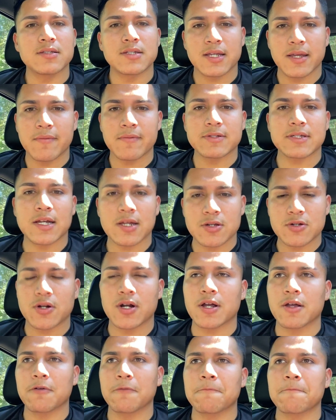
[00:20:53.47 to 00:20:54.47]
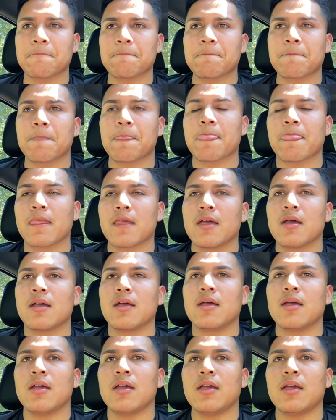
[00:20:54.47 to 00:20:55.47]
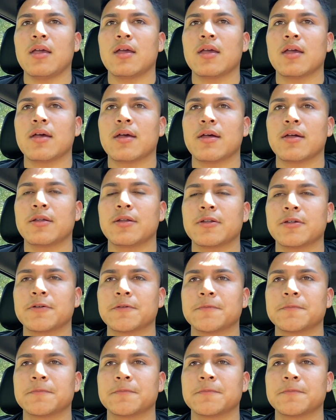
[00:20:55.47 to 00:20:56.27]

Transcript: give it a second try. And